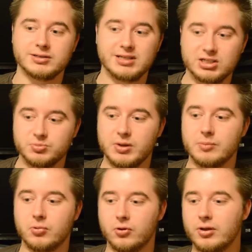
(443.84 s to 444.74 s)
teach
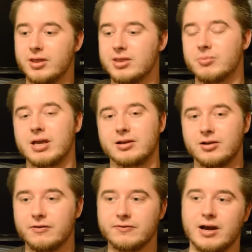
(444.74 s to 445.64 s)
people that make
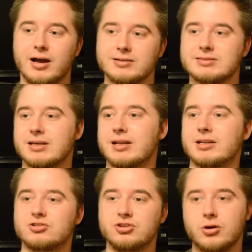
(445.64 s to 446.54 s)
enough content
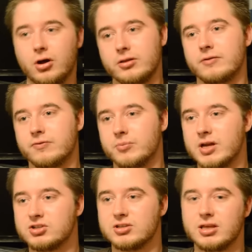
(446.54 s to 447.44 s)
and share all the
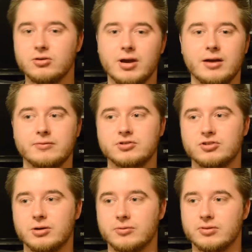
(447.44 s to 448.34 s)
information that you have to
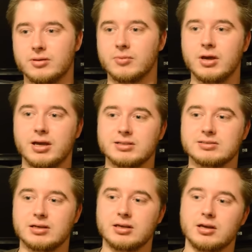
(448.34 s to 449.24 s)
share with them. It's
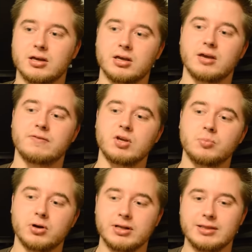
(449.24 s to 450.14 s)
like if you
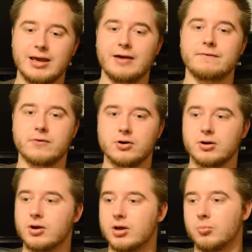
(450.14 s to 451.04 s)
put in the effort
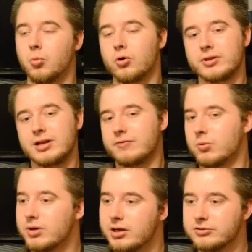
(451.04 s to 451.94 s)
more than
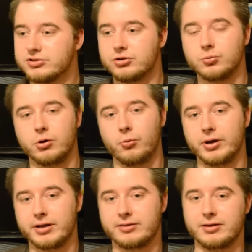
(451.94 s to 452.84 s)
everyone else, you will
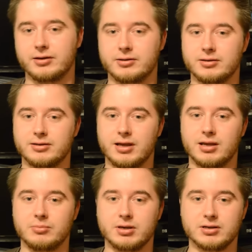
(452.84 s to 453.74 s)
win at the end of the
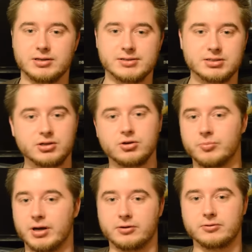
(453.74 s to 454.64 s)
day because you're
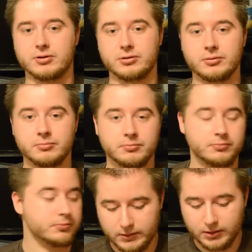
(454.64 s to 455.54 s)
better than them.
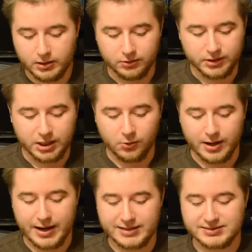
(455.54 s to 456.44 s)
Leo
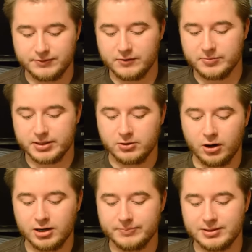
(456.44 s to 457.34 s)
asked, have you ever been
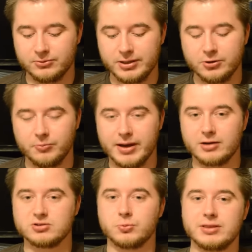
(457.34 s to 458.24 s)
caught up in legal
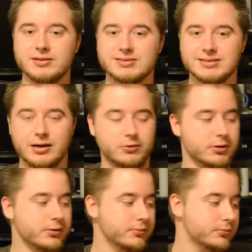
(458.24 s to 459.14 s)
battles with a seller?